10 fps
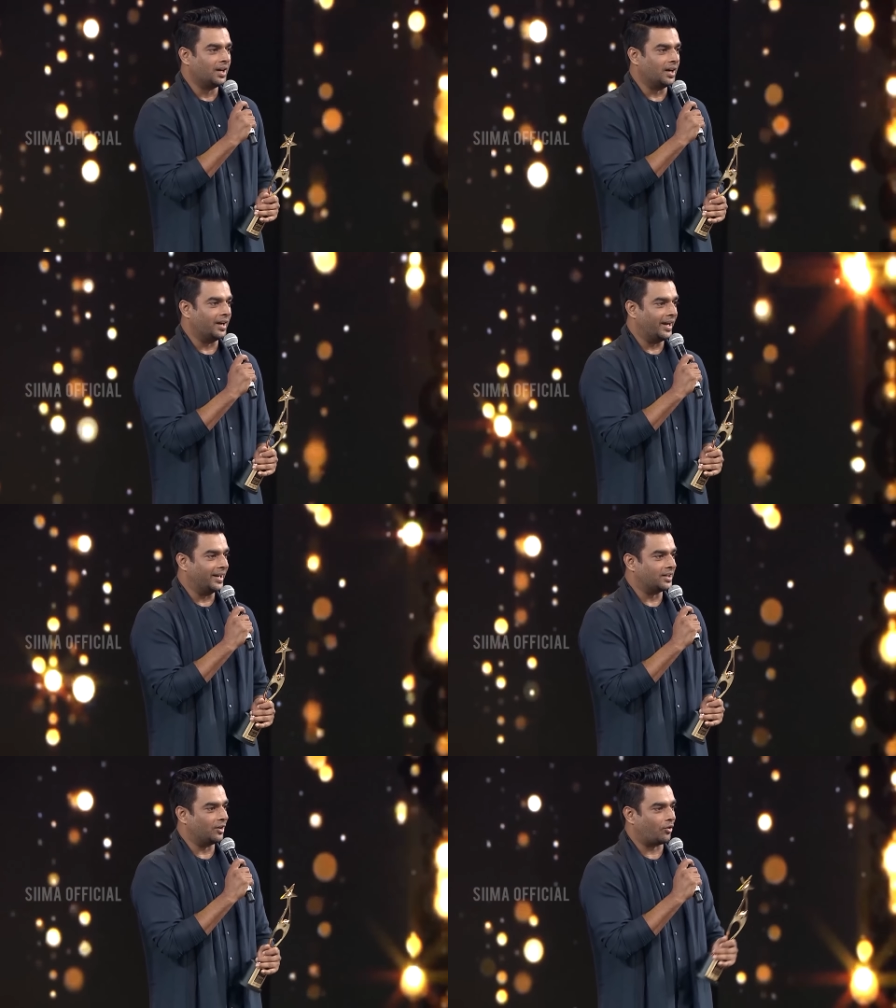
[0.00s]
Uh,
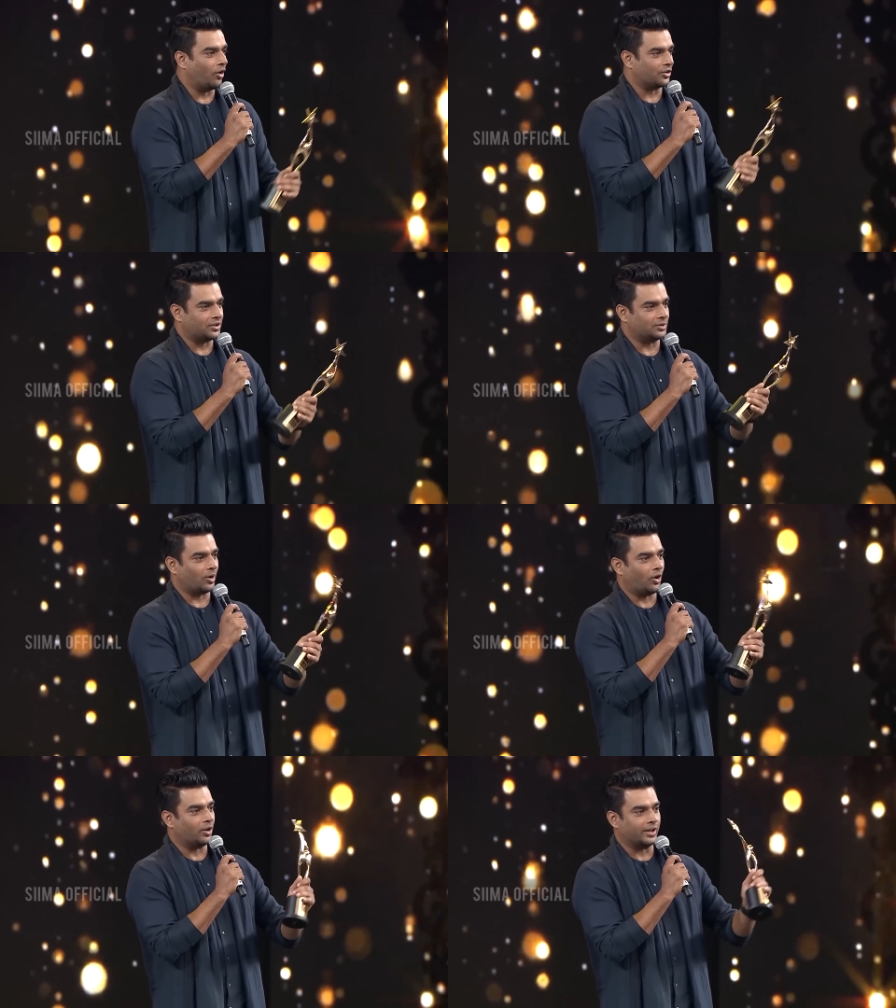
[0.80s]
and of course, she's
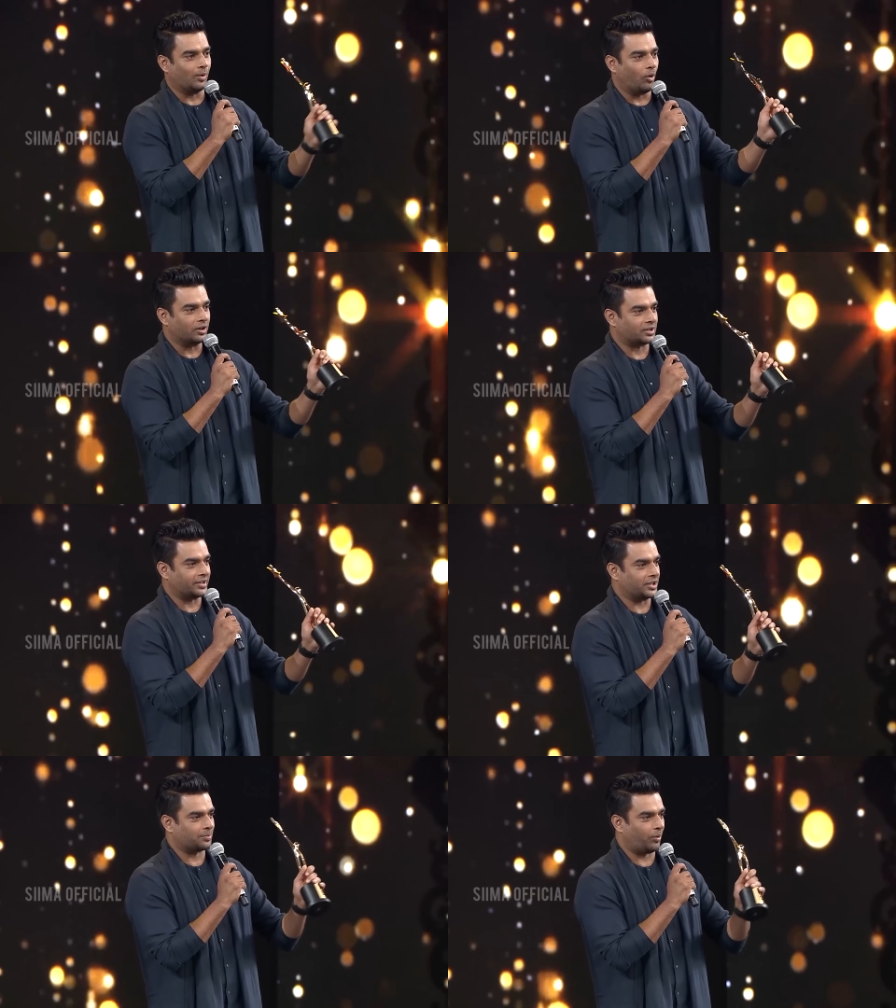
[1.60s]
won all the awards
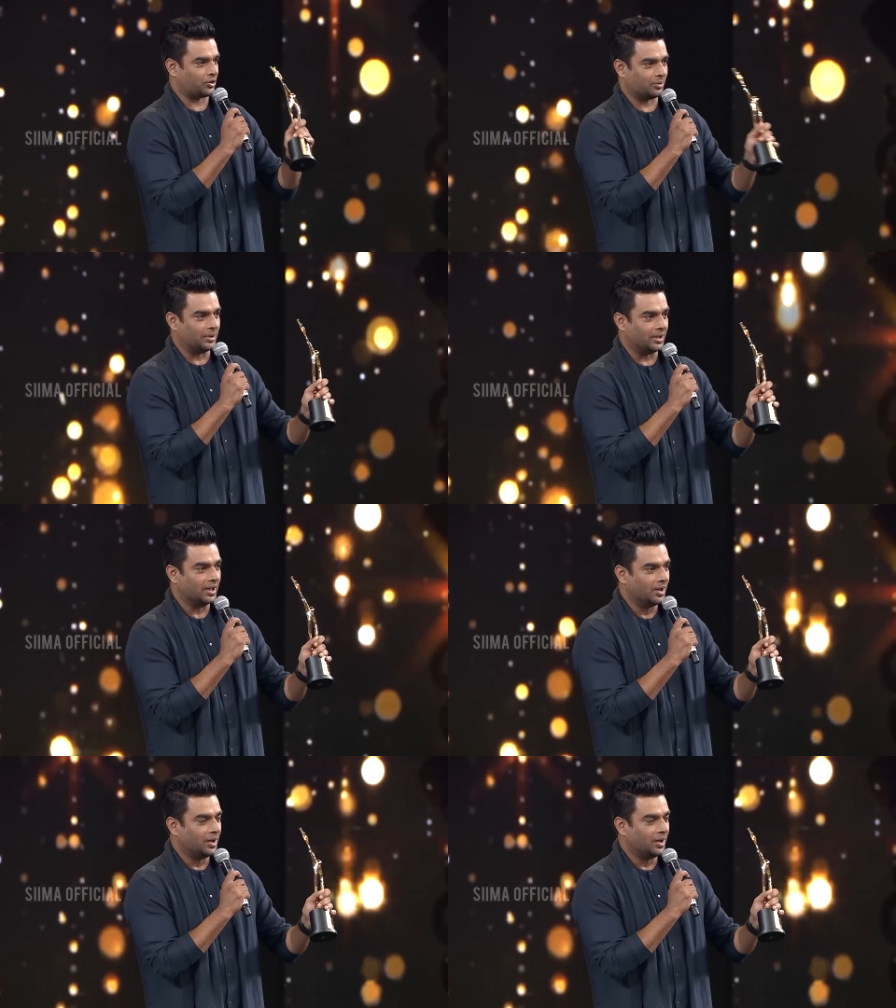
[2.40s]
that's possibly,